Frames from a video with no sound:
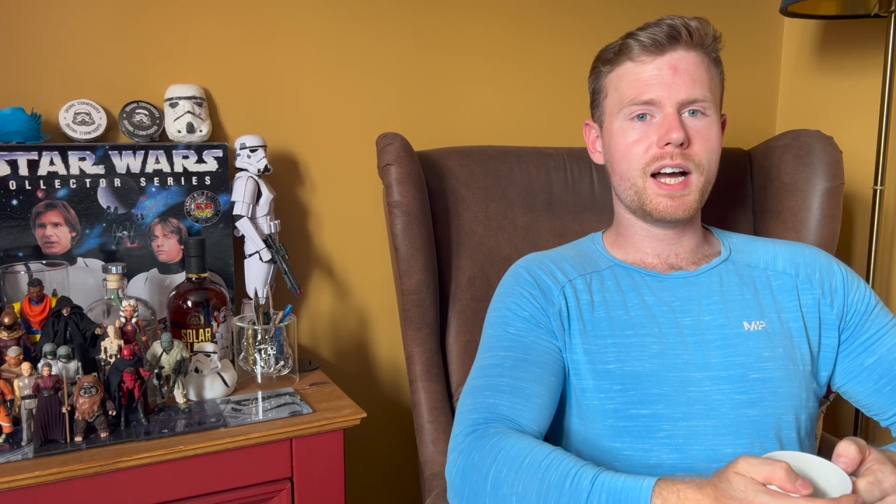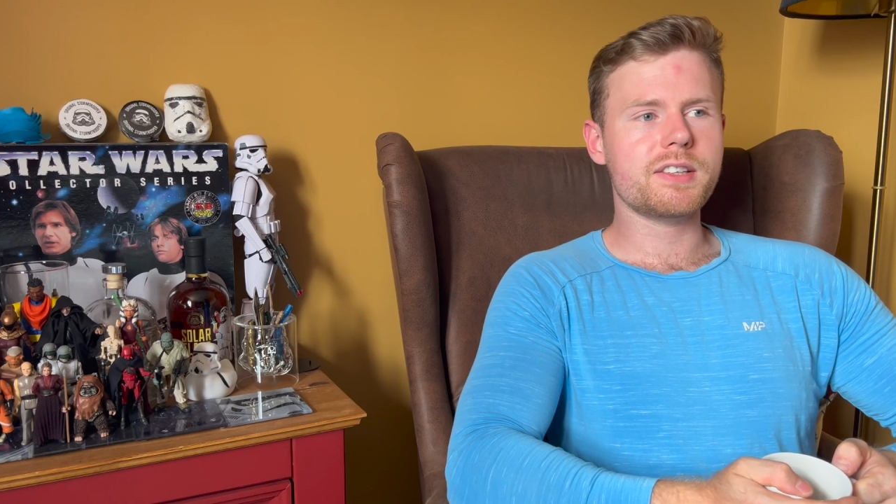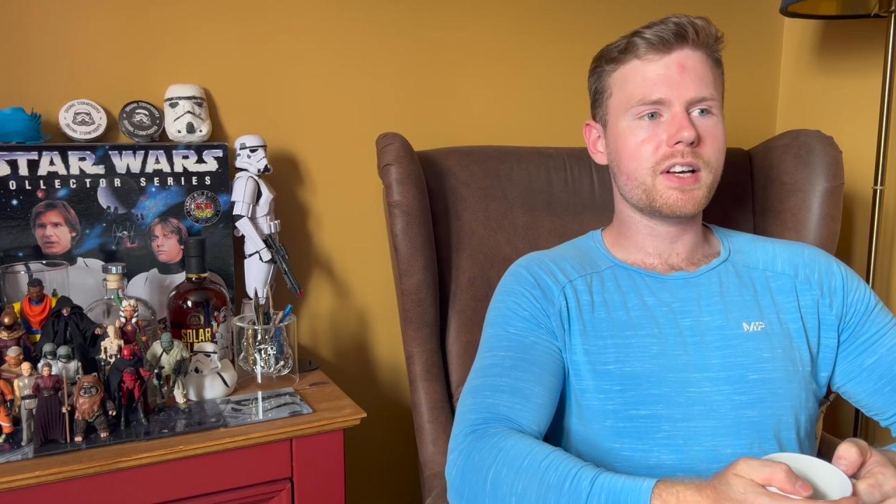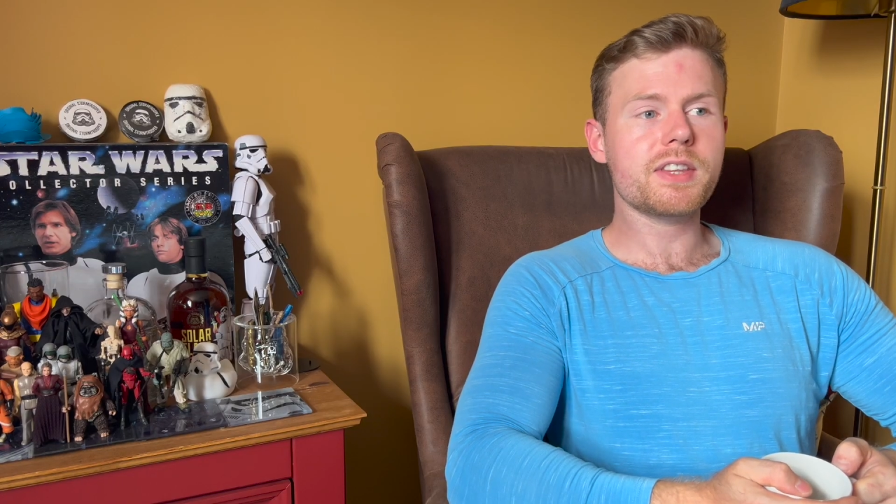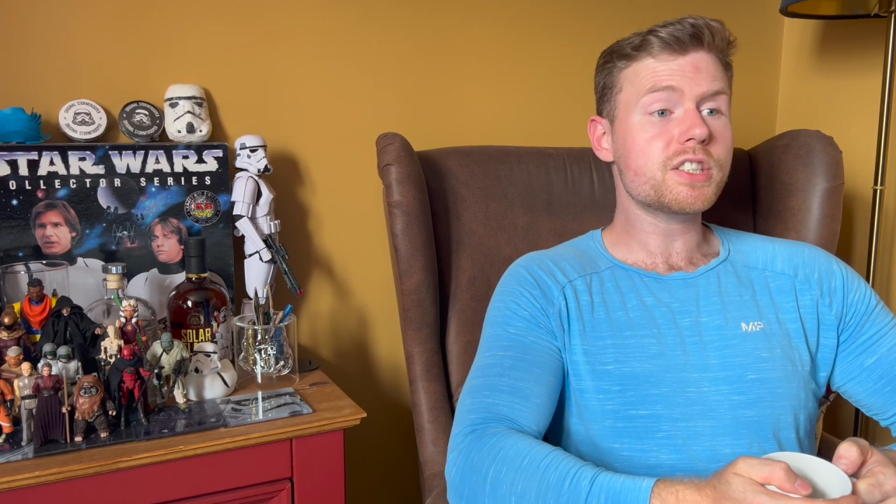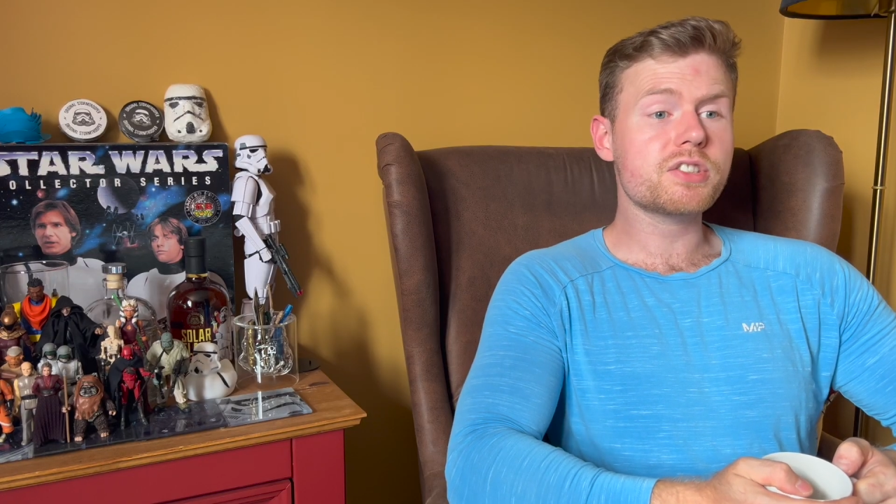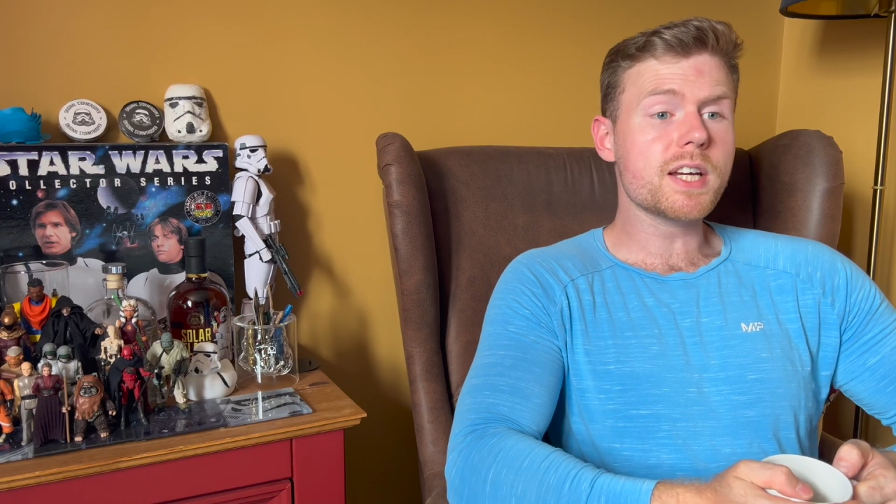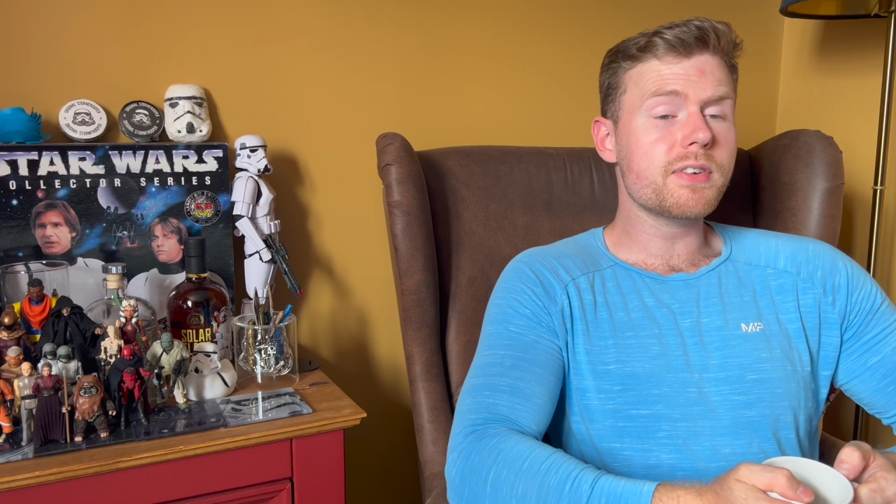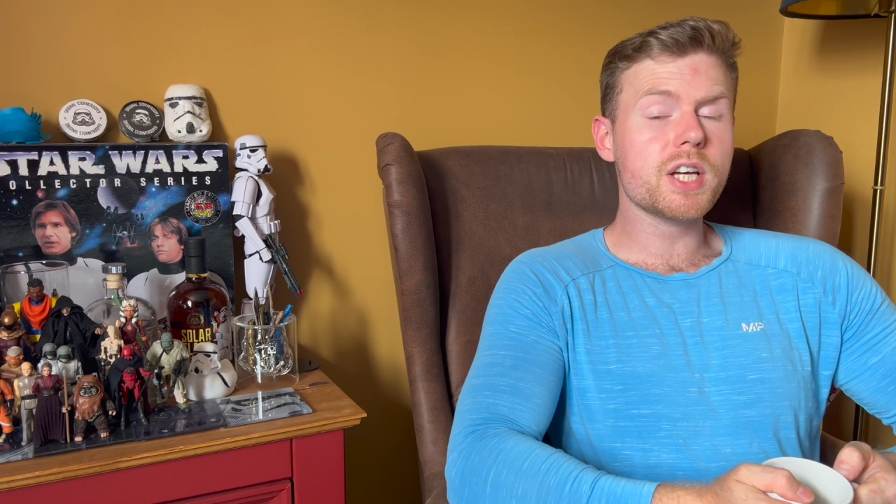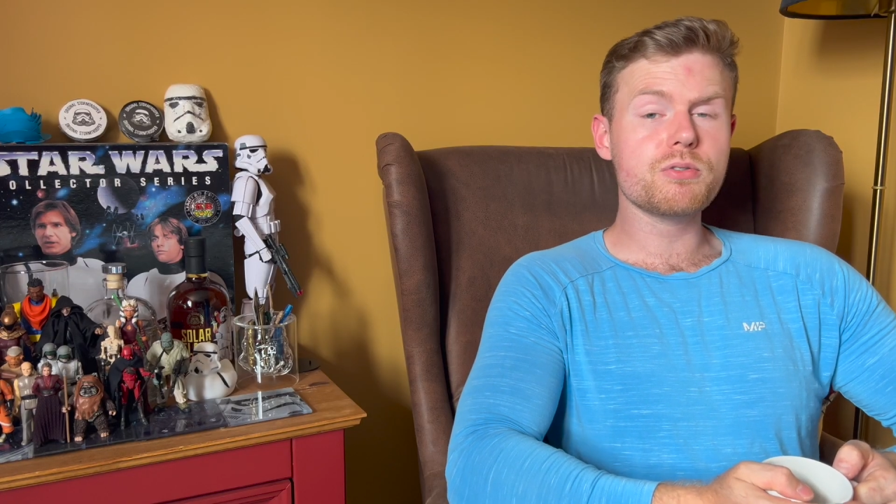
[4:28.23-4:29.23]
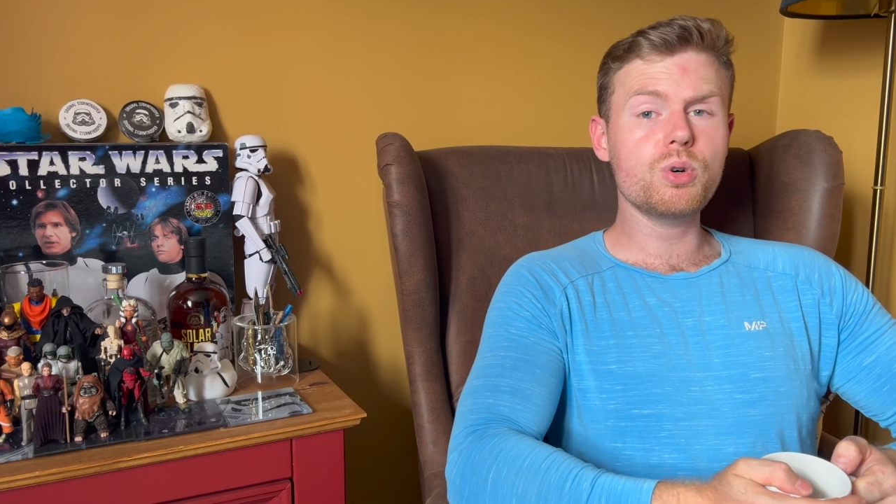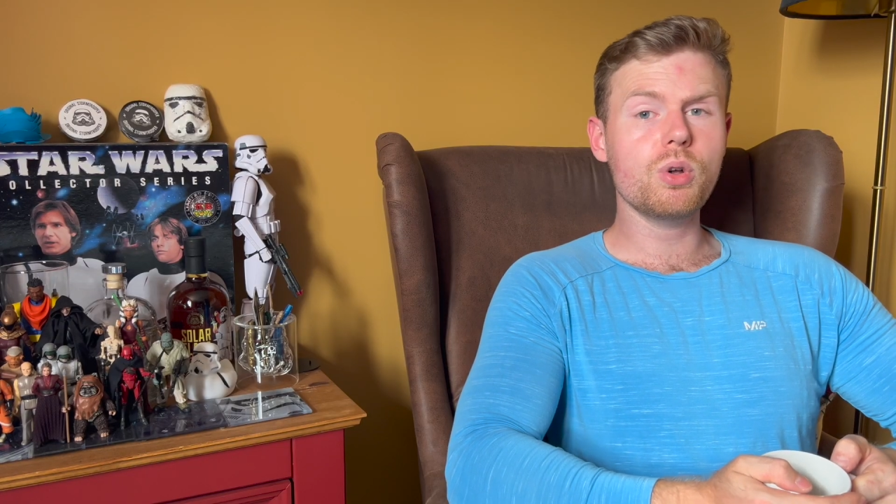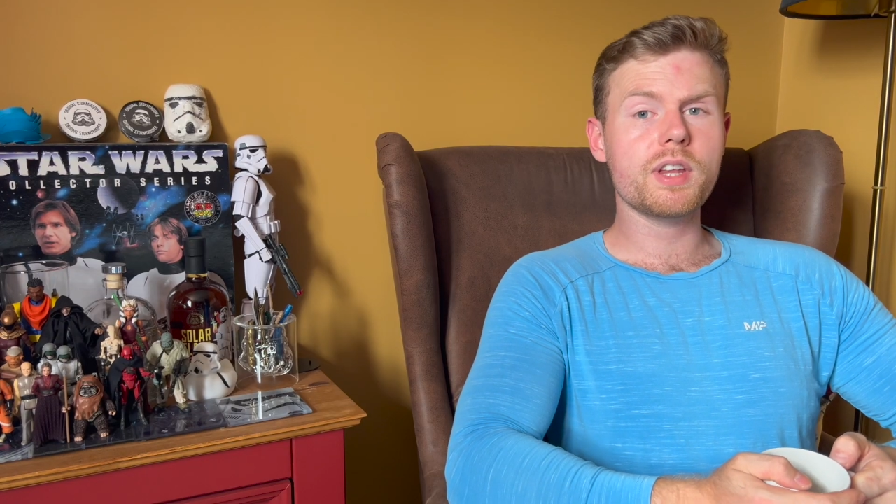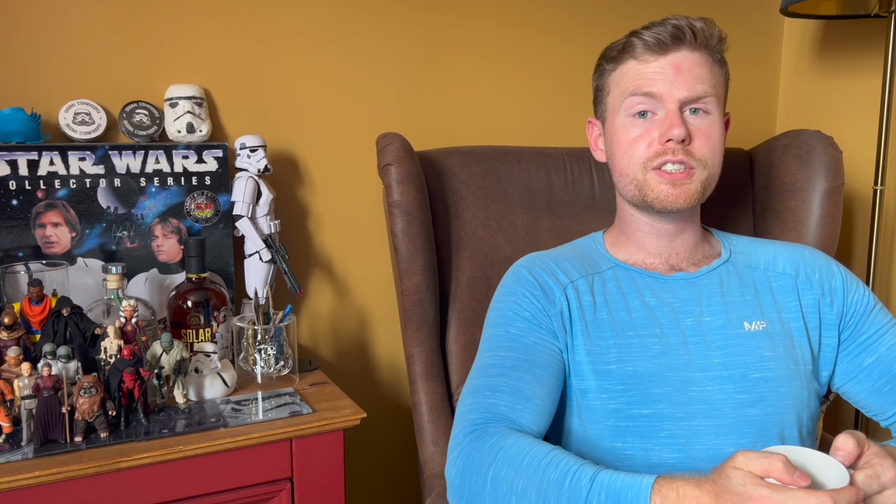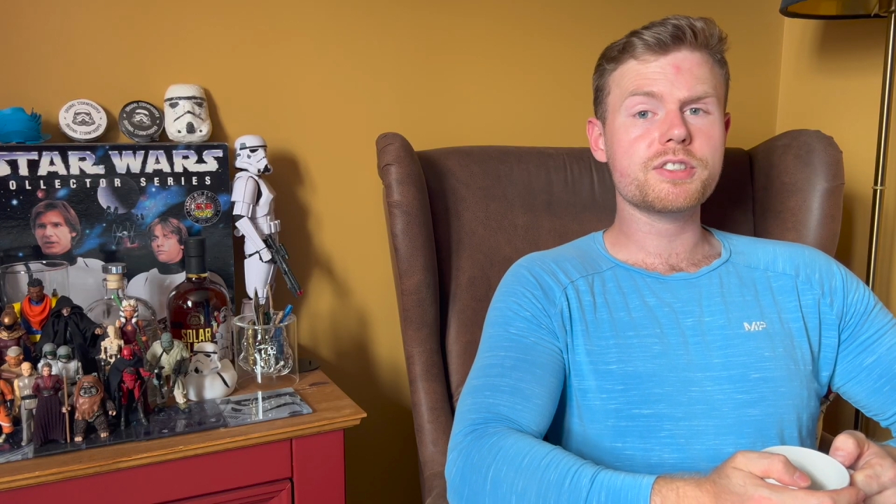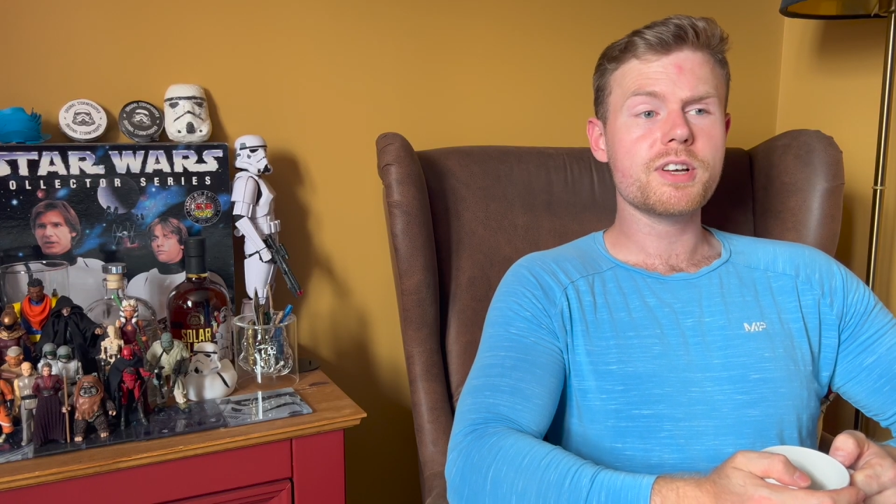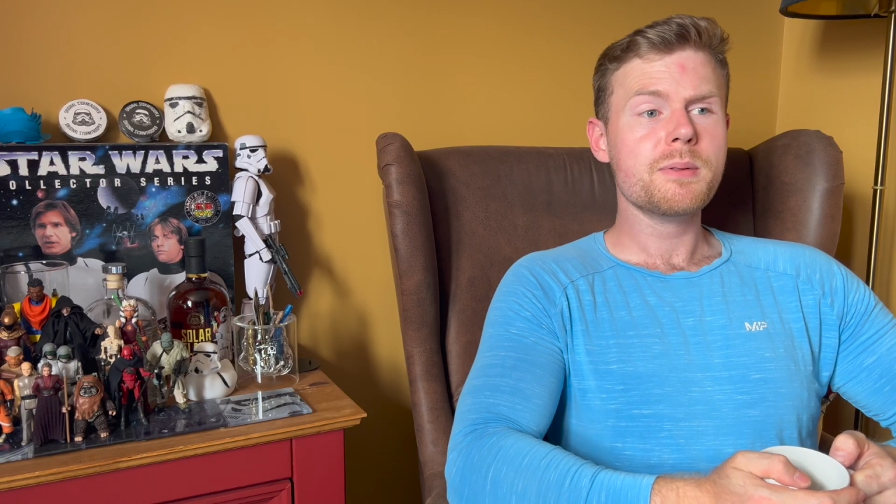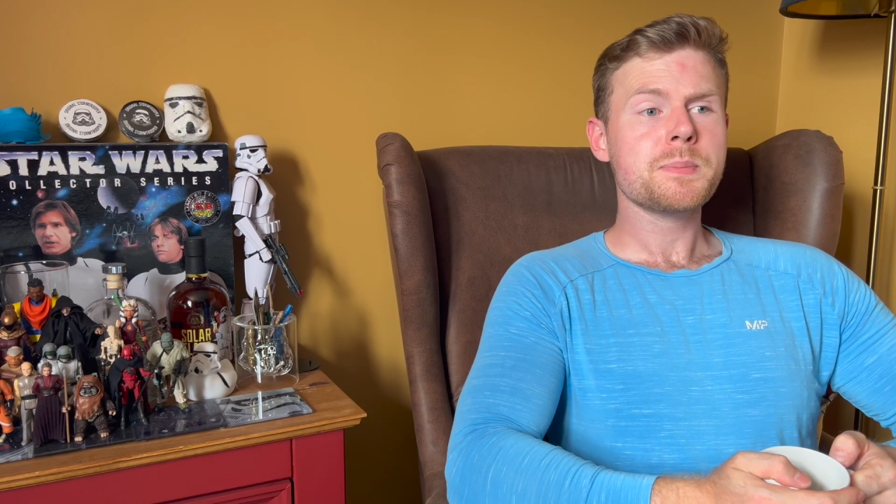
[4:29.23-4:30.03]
and, and they just give it their all, they just